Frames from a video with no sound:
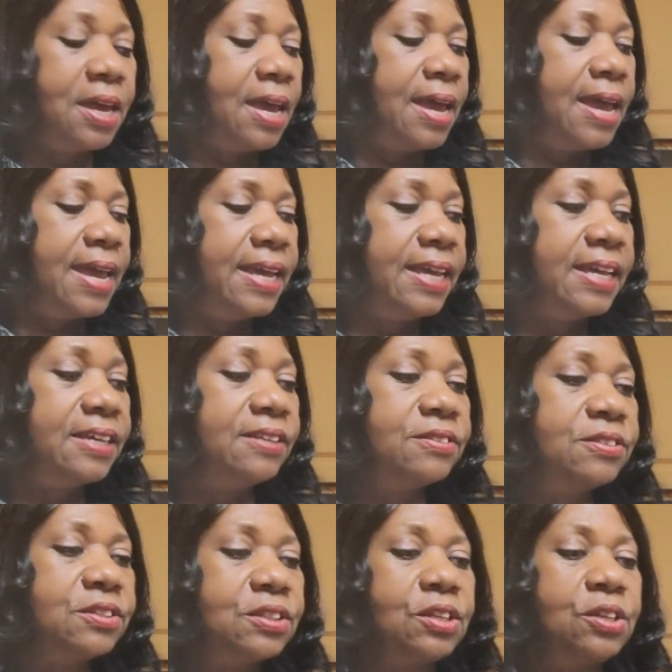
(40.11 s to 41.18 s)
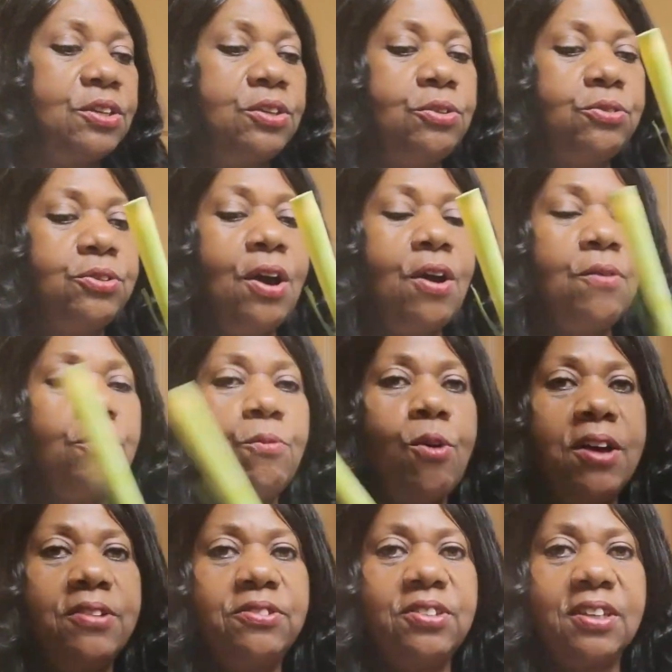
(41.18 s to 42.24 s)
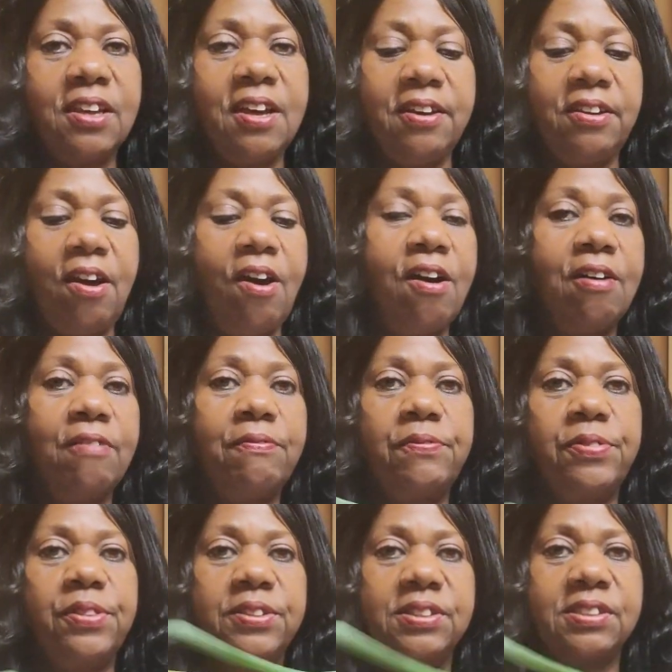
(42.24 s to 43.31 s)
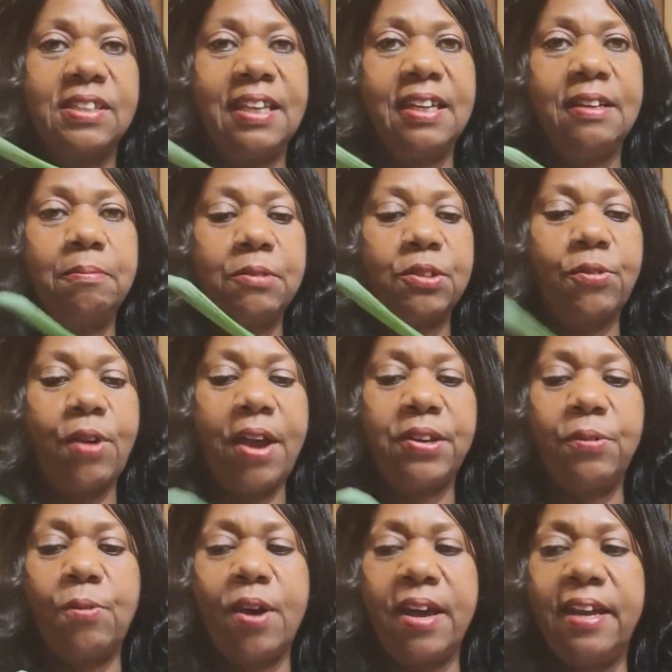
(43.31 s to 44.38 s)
is you don't want to cut off the stems right away,